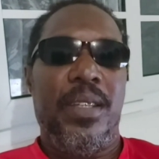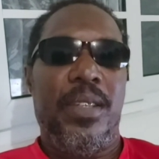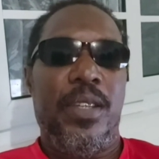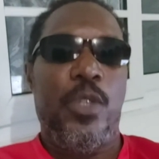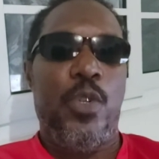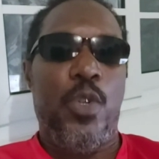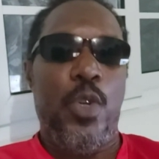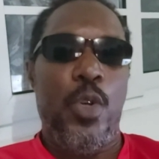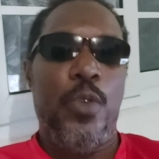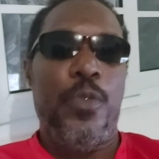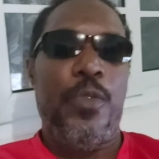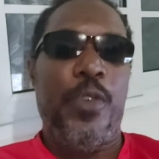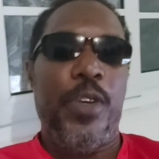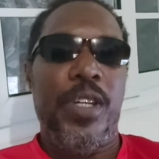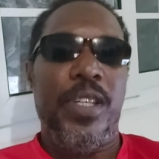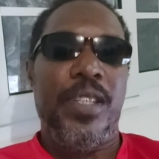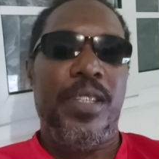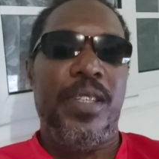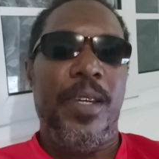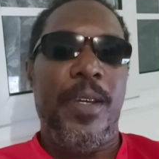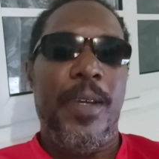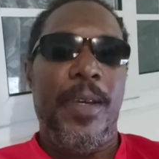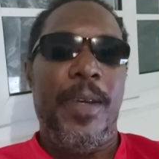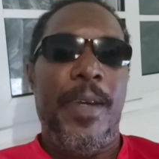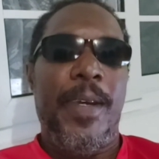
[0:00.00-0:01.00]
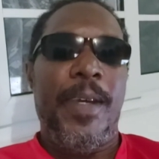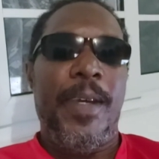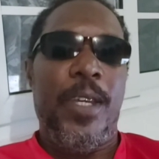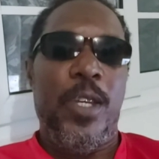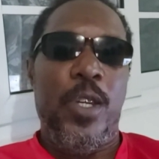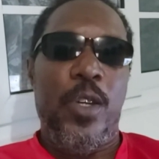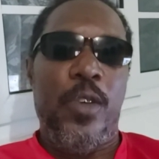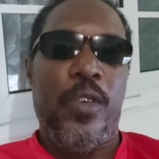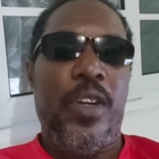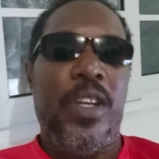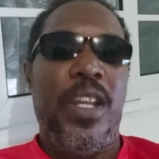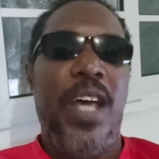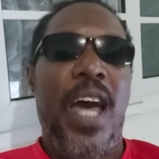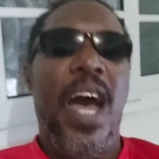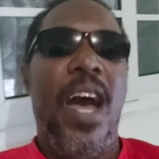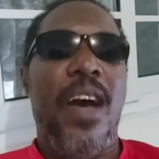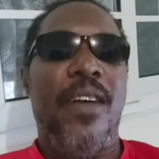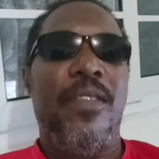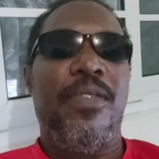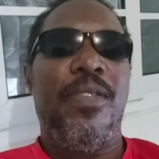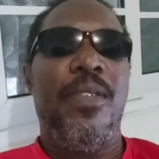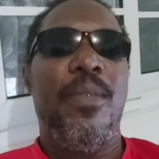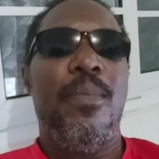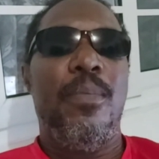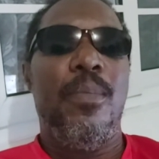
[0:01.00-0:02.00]
The truth is, you've
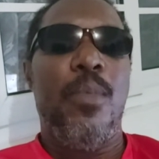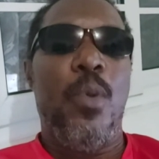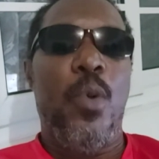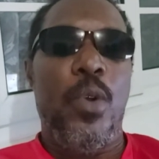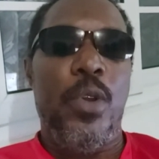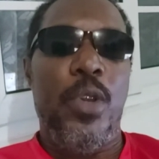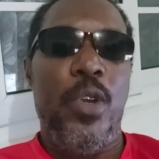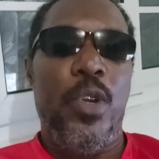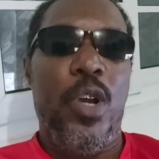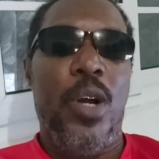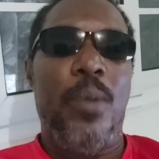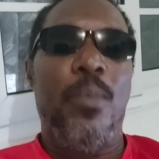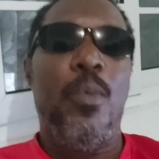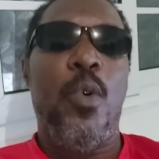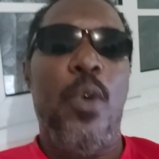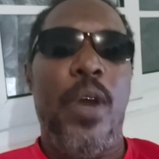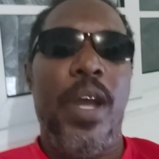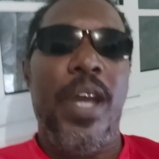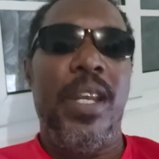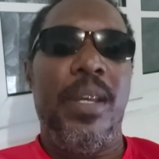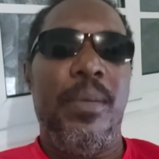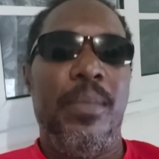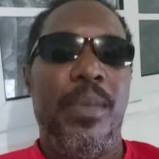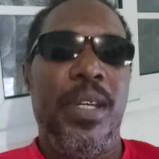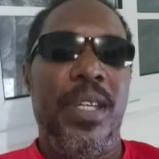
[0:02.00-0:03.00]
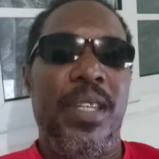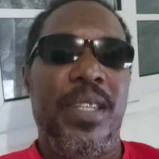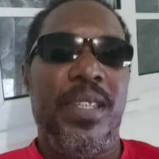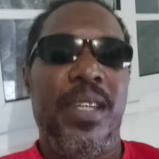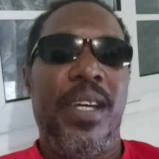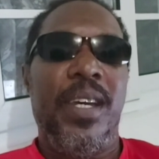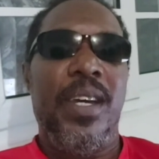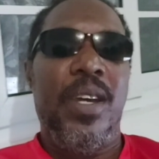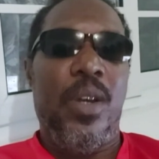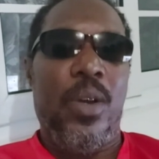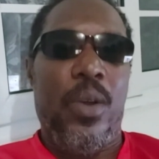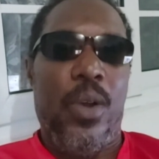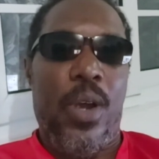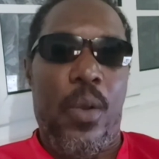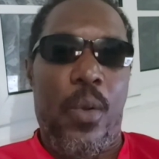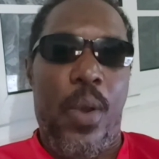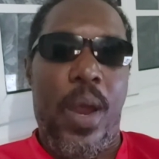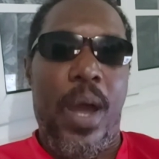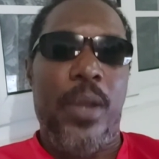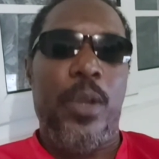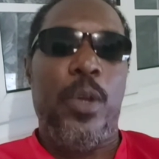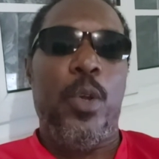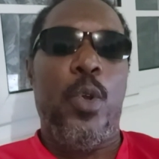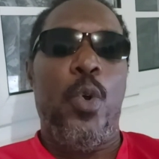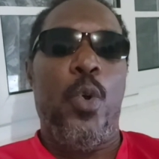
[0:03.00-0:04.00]
got more enemies
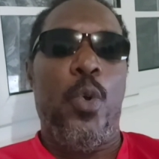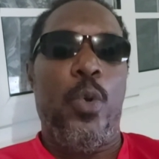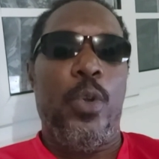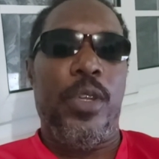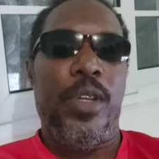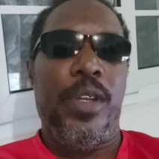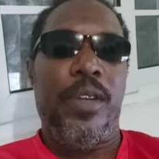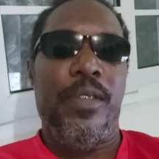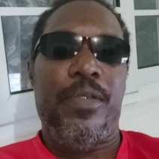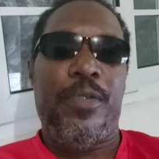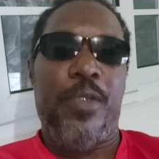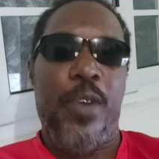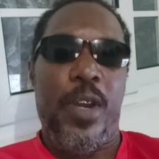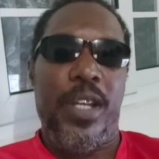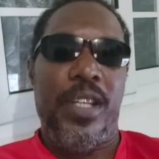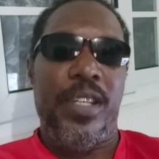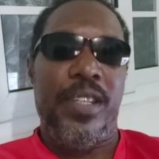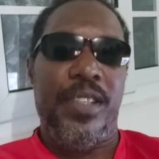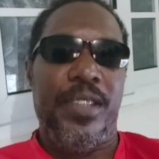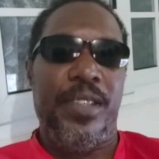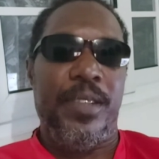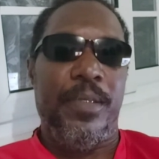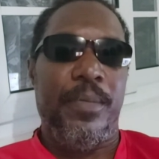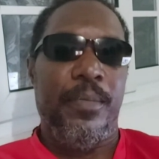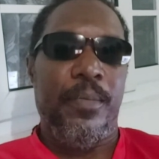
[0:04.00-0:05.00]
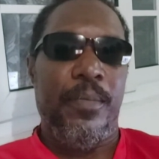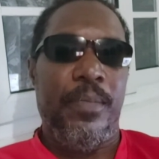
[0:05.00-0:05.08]
around the corner than friends.